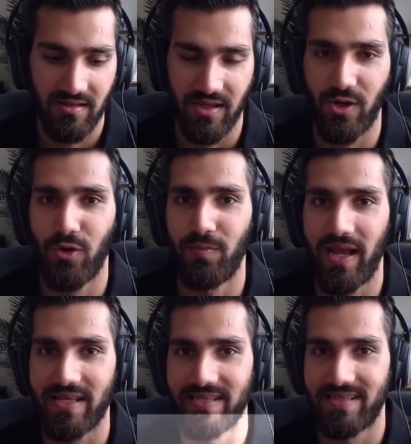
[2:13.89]
the code
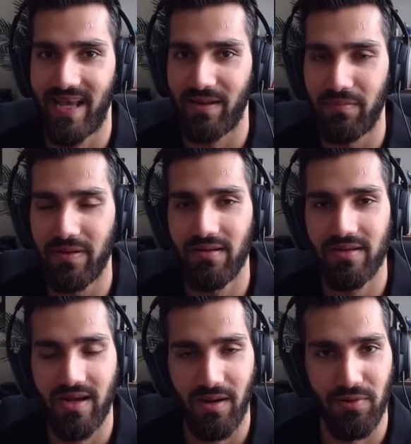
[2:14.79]
base and build
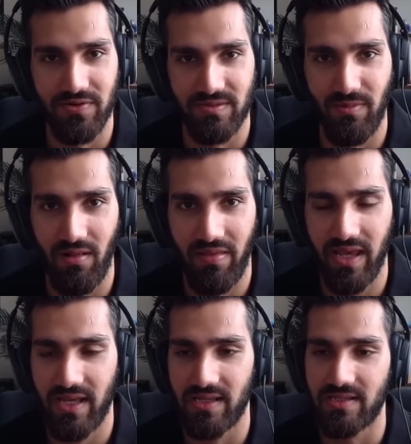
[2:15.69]
a couple of small
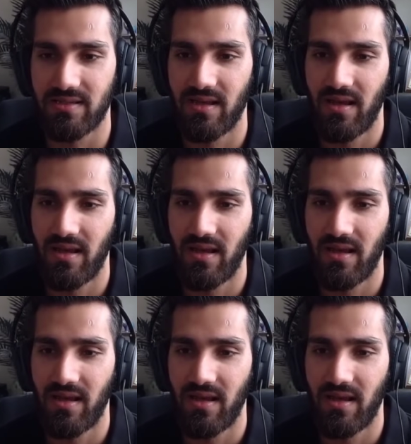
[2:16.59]
things